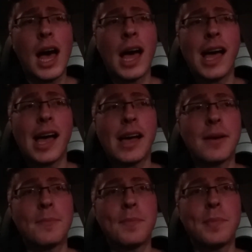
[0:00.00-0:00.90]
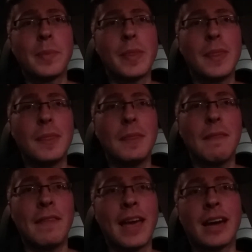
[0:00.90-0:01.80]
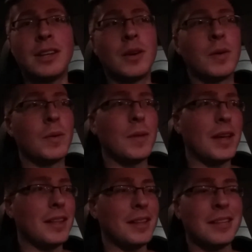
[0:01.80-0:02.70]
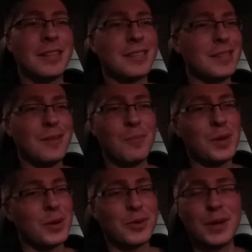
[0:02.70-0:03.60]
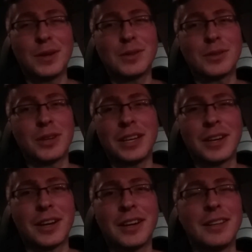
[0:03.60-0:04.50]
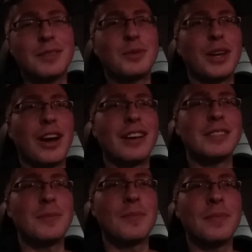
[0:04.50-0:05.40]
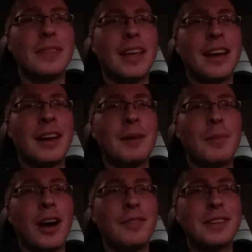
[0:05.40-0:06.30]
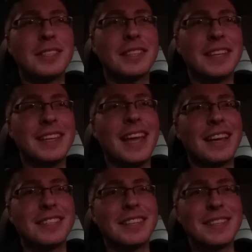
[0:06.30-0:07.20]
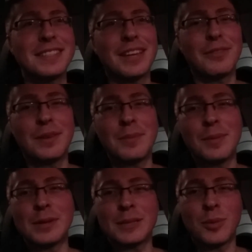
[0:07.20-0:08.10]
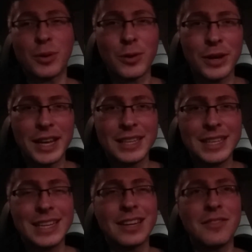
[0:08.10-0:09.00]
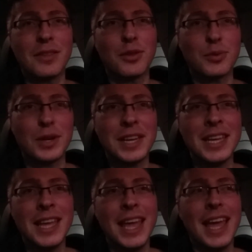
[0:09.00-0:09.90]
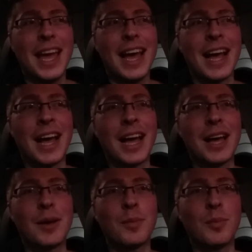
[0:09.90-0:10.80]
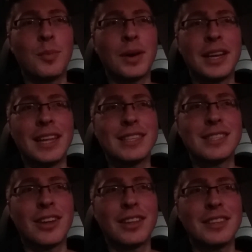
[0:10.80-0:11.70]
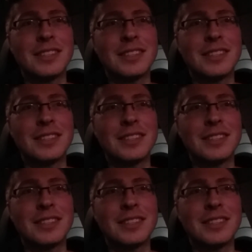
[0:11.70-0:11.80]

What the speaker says: Yeah, no, Buick Regal is a great car. It's really awesome. Obviously, yes, it is definitely a bit more sport-oriented out of the three. But it's not the